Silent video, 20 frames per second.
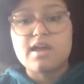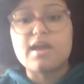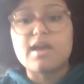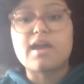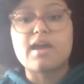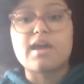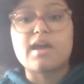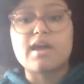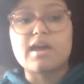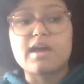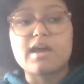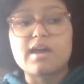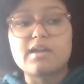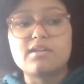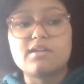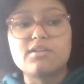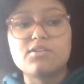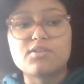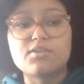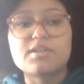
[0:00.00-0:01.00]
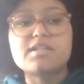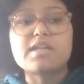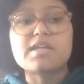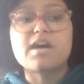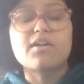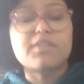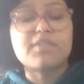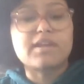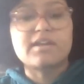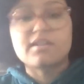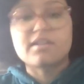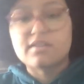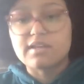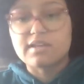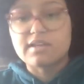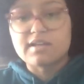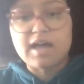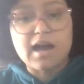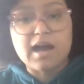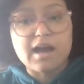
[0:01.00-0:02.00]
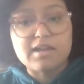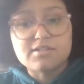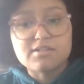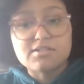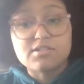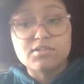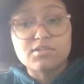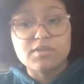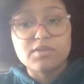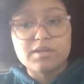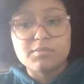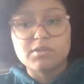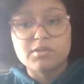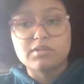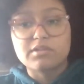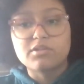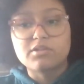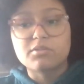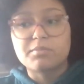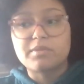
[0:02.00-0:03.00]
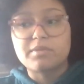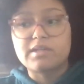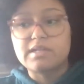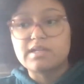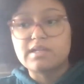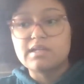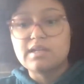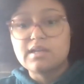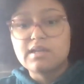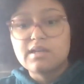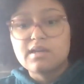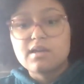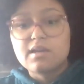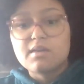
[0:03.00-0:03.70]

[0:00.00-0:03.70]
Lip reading: And you could tell that it like got to him a little bit,